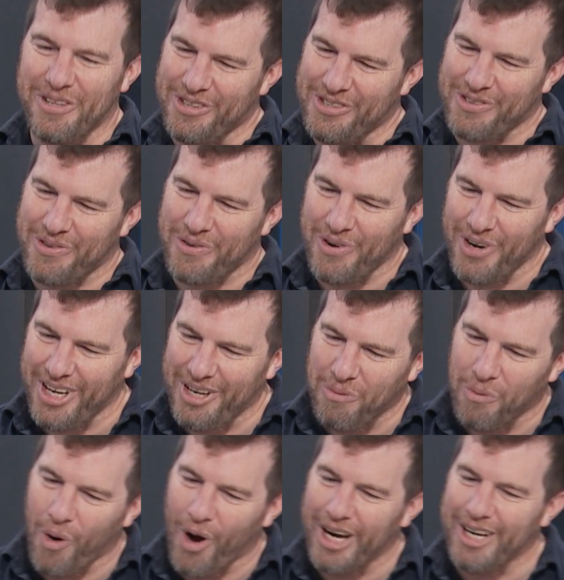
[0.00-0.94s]
these three,
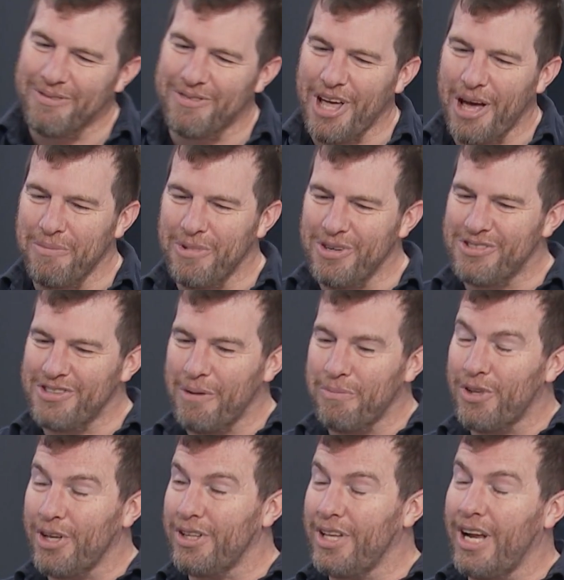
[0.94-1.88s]
one of them is
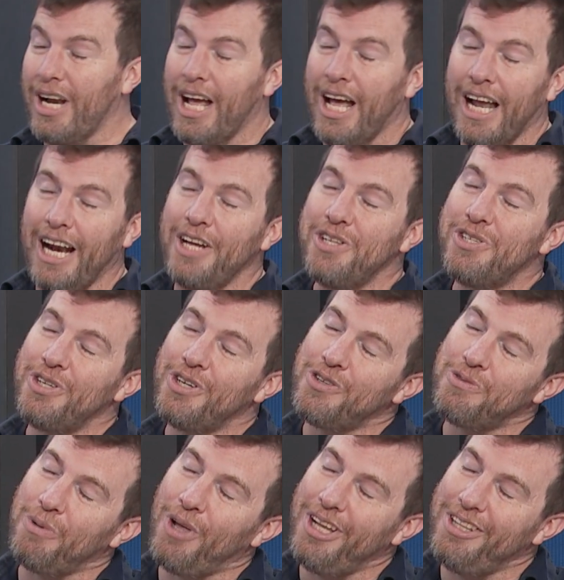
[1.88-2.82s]
something that I should
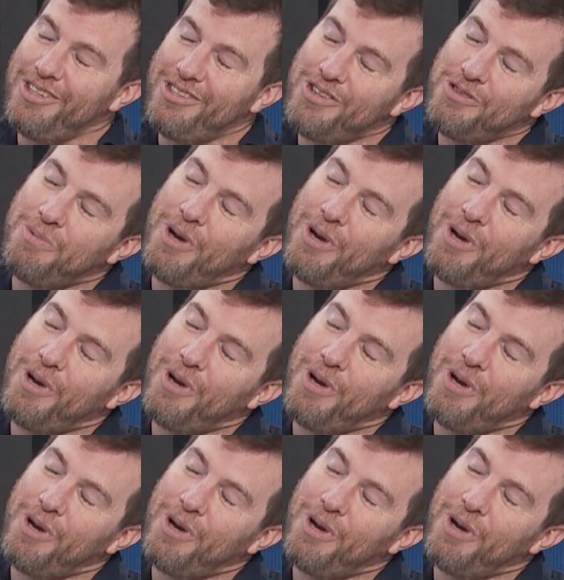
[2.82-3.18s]
explain. This is